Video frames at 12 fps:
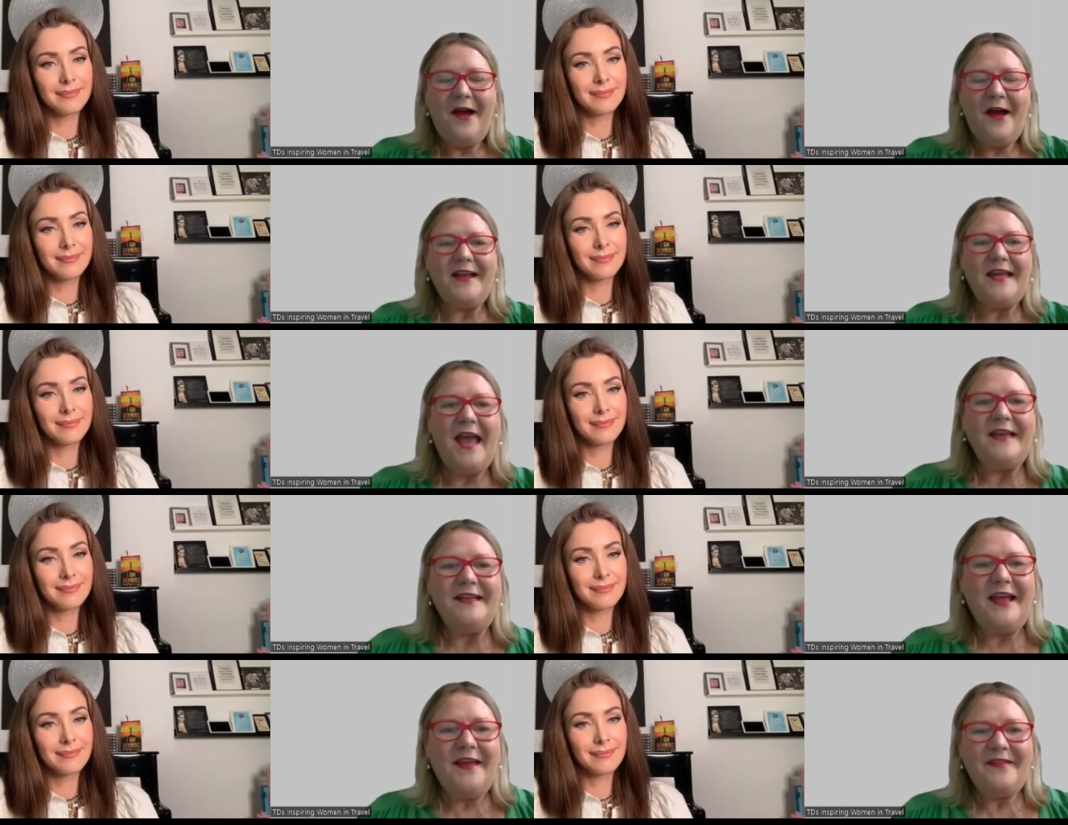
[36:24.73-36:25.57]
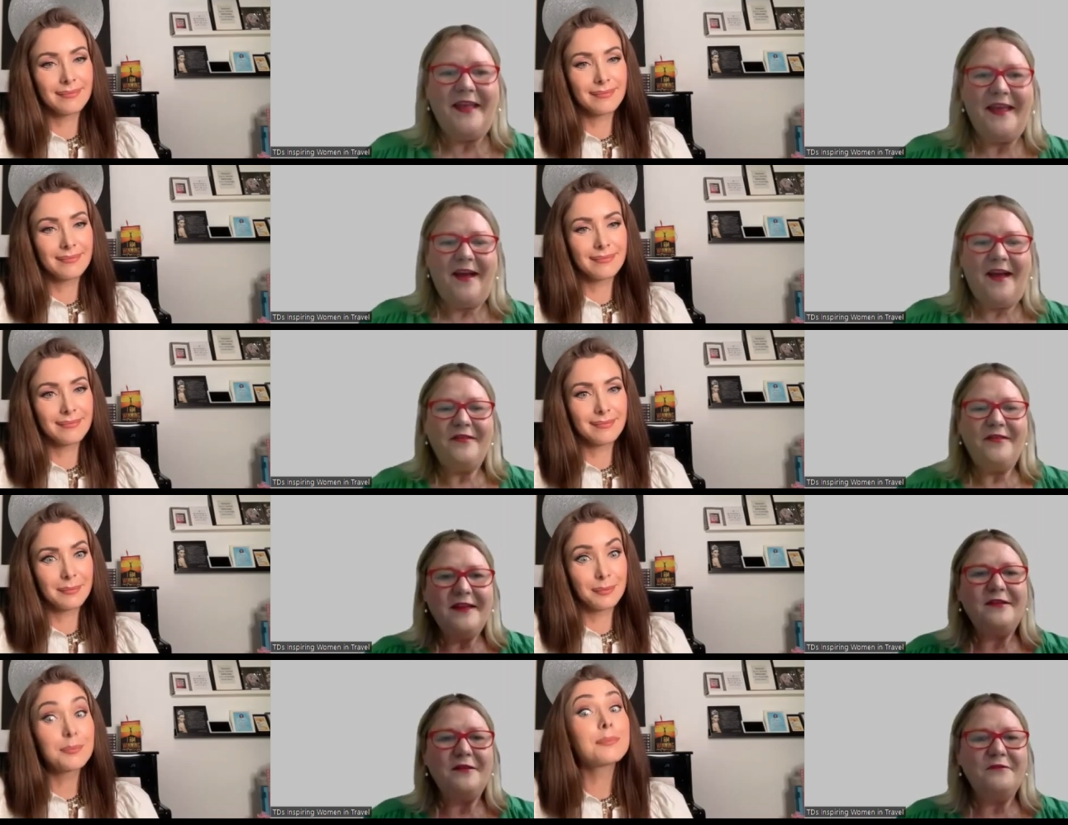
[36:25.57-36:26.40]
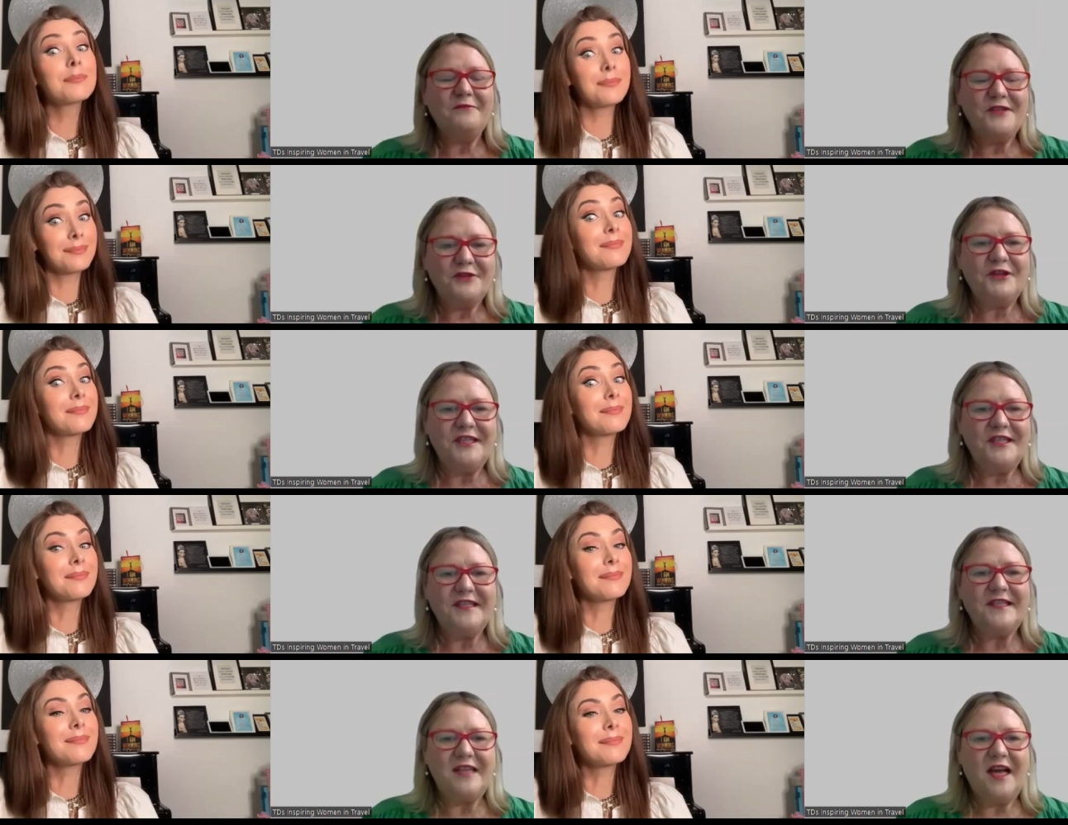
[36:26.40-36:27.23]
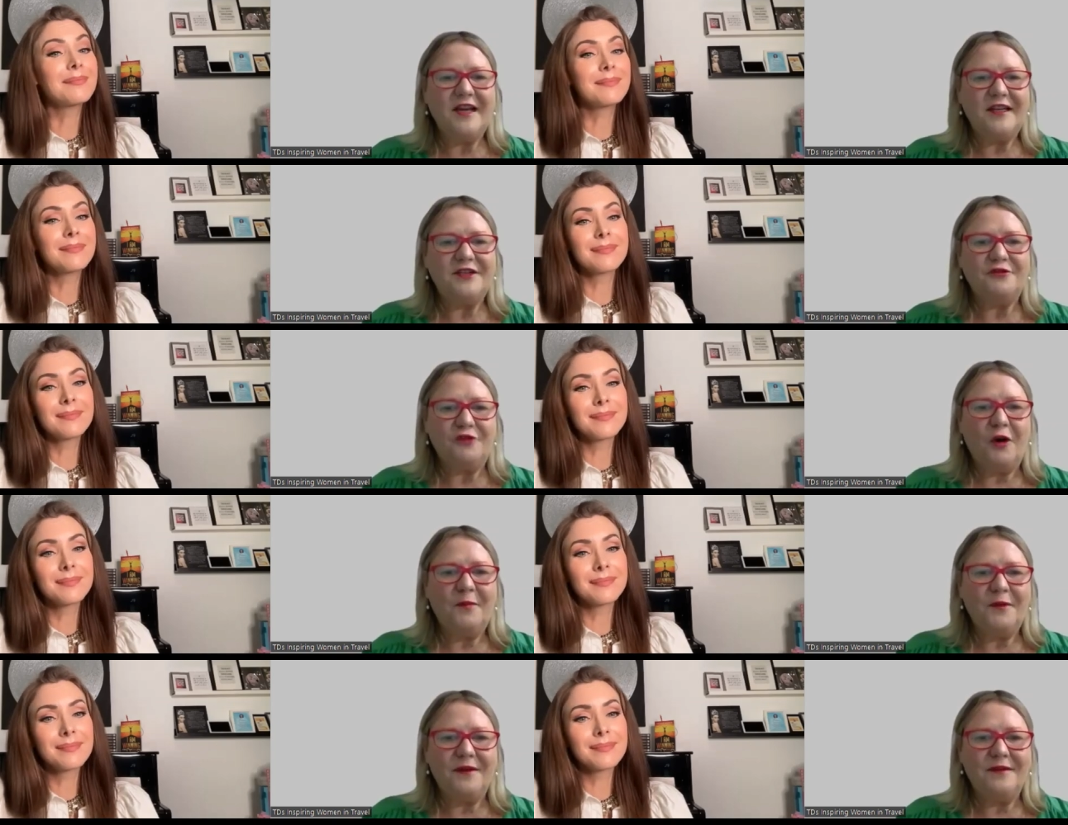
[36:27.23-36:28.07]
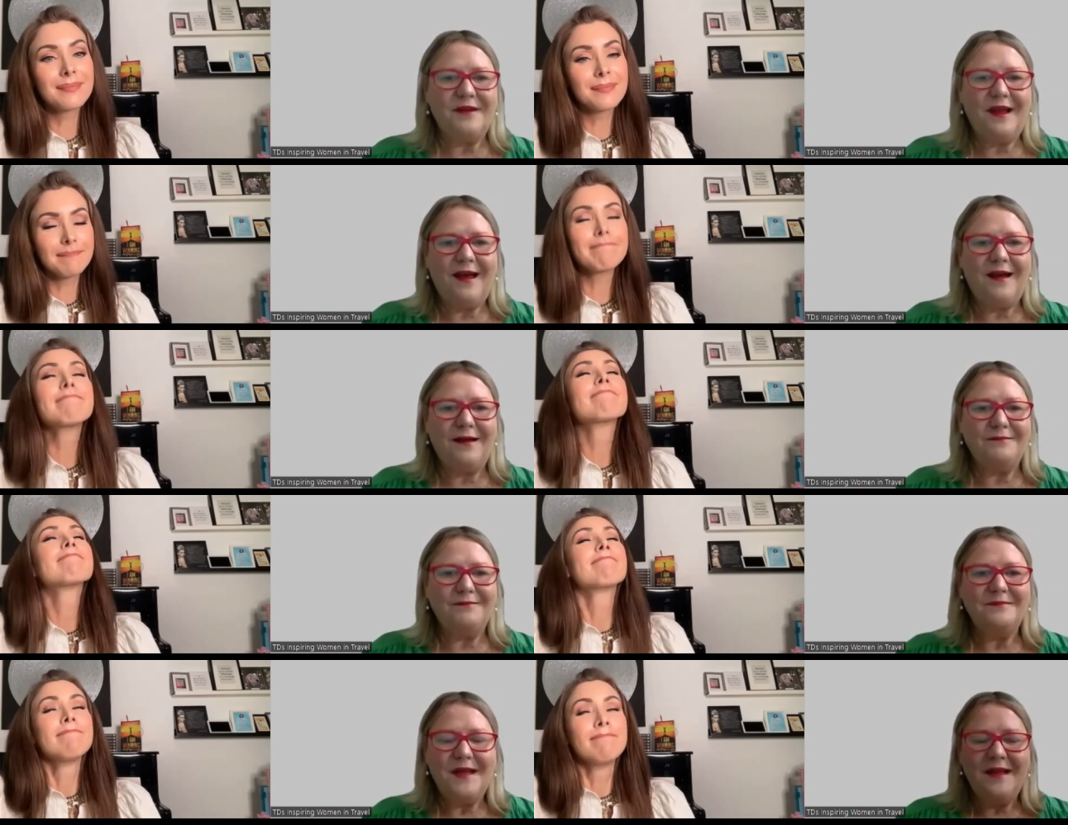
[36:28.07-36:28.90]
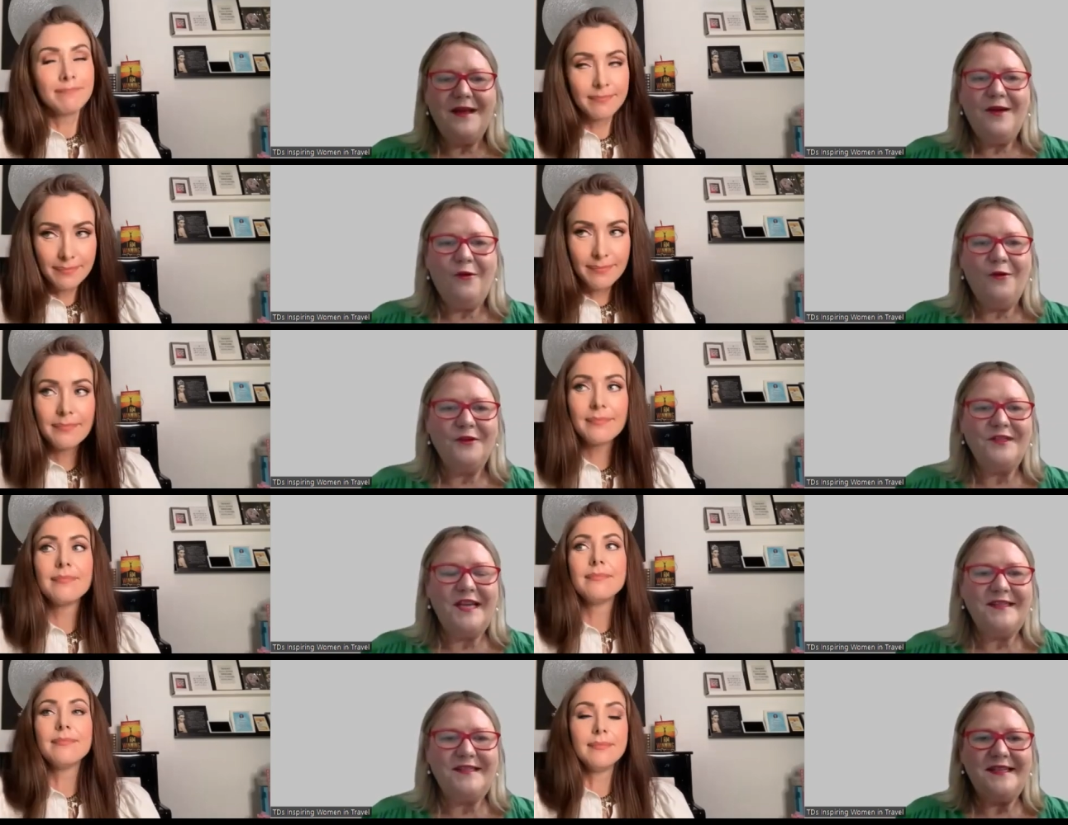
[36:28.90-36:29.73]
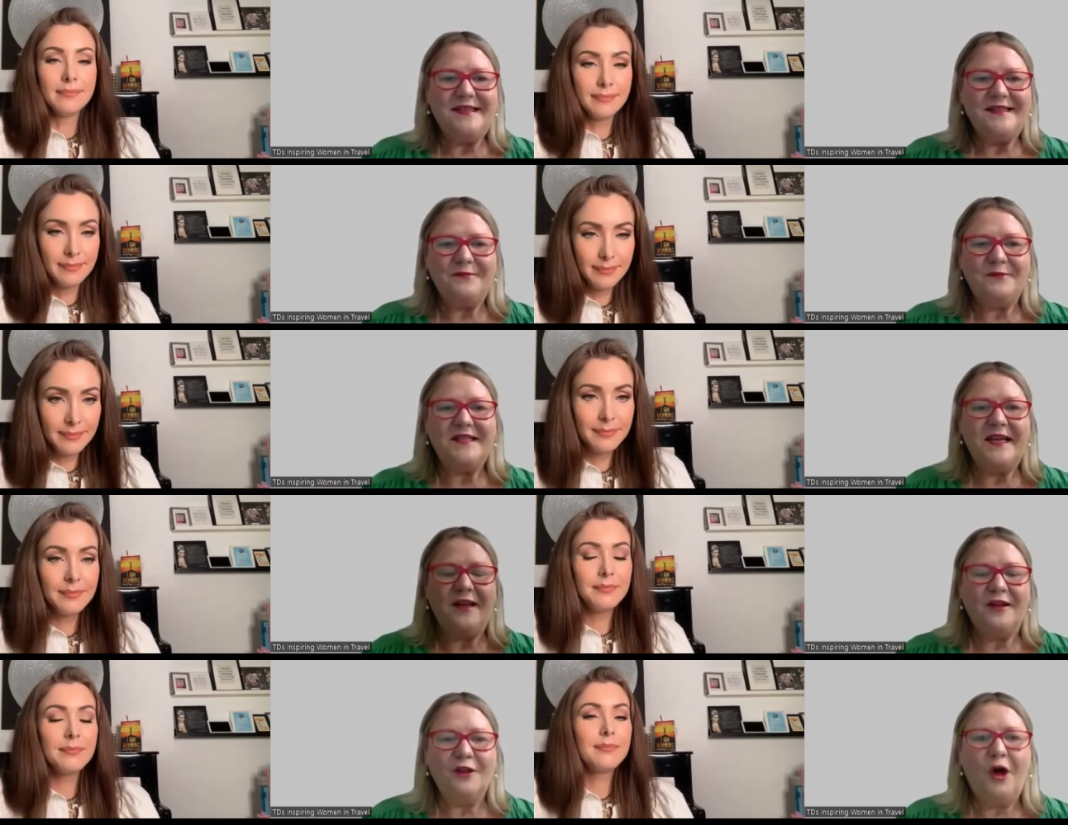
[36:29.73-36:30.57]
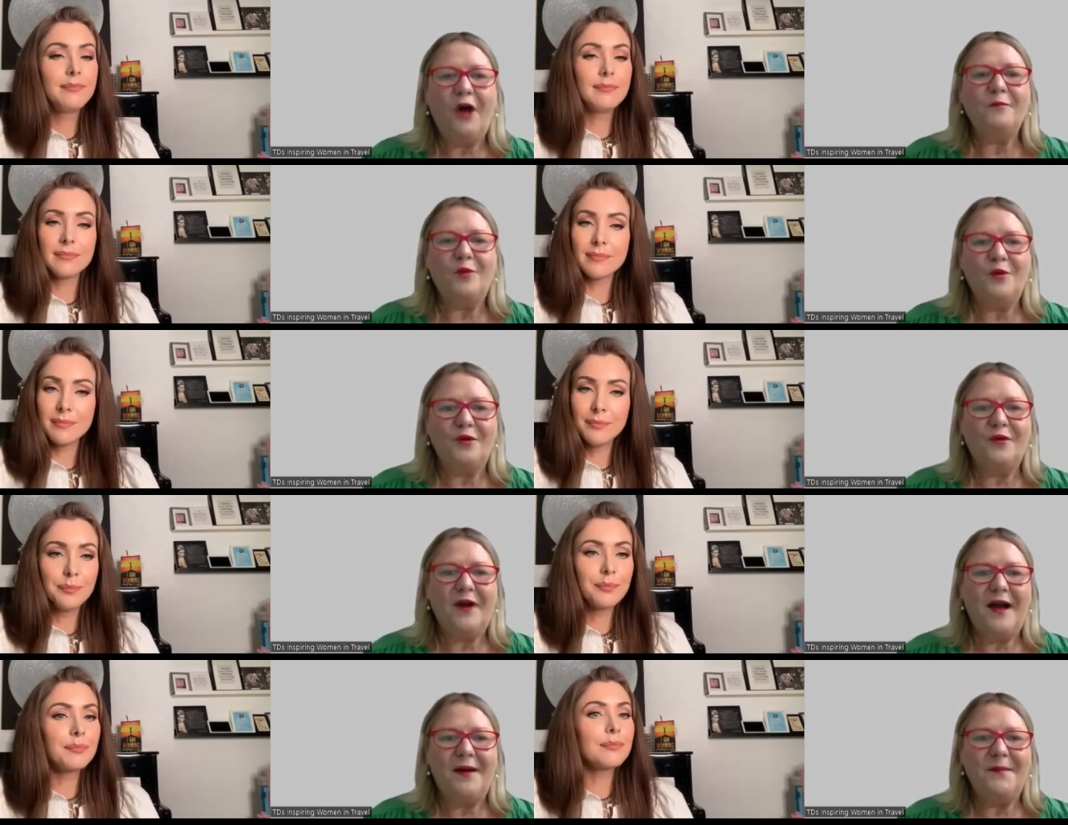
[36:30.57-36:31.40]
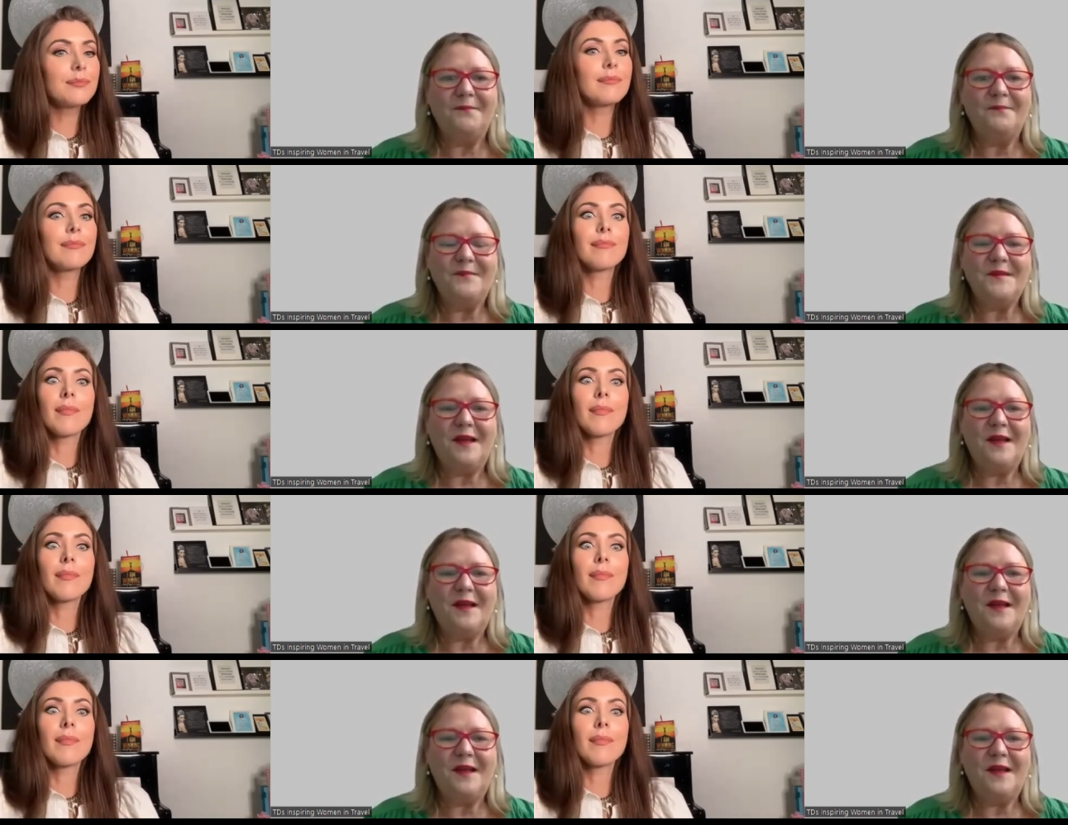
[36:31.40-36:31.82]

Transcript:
Speaker 1: I can get there. I think the restrictions are starting to drop and um, all the testings. We're seeing a lot more um,